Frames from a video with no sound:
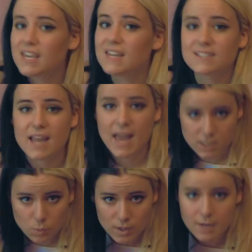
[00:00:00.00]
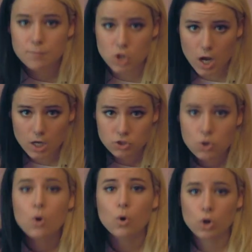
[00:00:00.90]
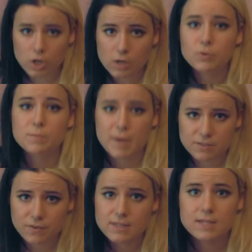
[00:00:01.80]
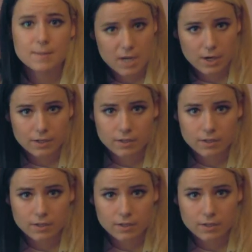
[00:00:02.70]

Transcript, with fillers: can't date anyone named Josh or hook up with best friends named Eric.